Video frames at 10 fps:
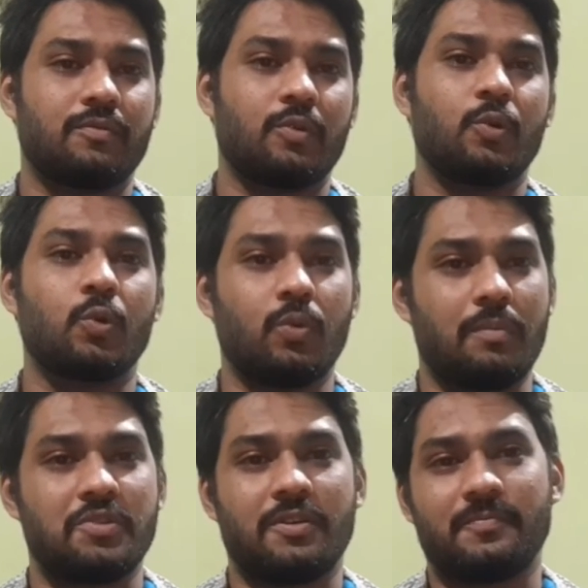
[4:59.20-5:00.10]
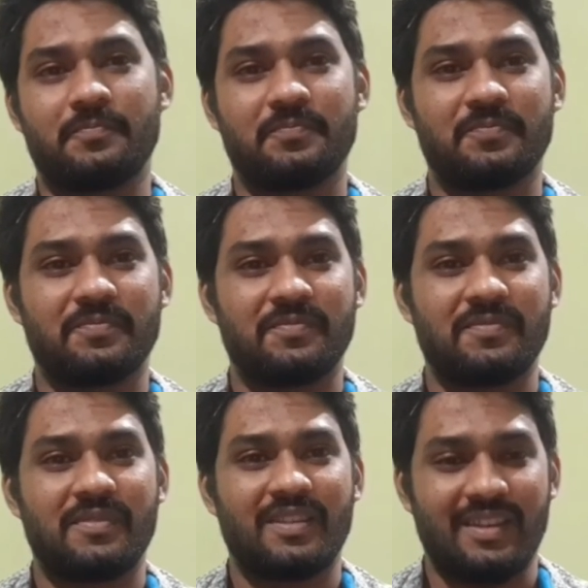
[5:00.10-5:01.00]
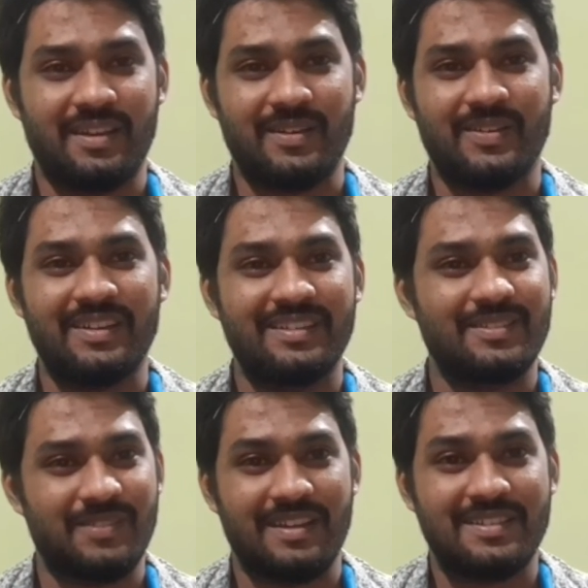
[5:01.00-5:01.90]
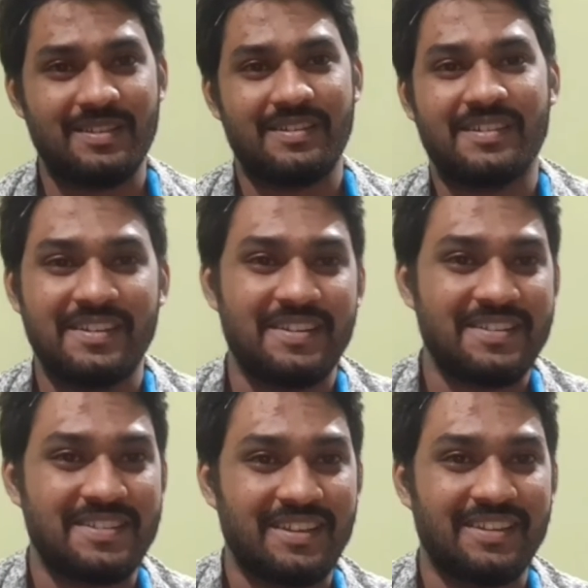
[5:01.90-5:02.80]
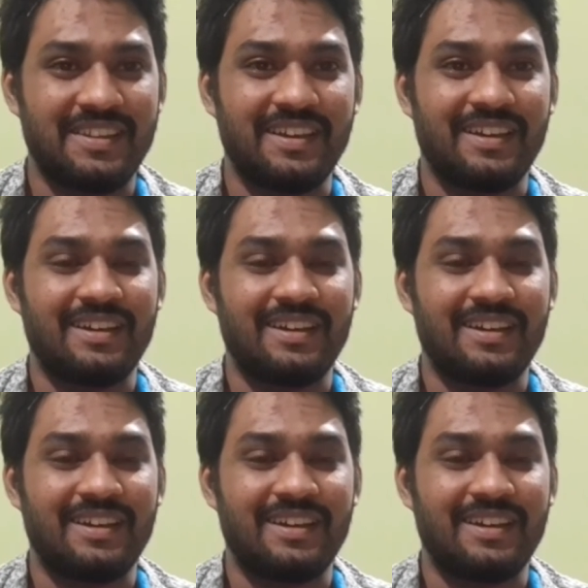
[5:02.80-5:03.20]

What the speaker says: Kuru Vamsha. Okay, so that's an interesting thing.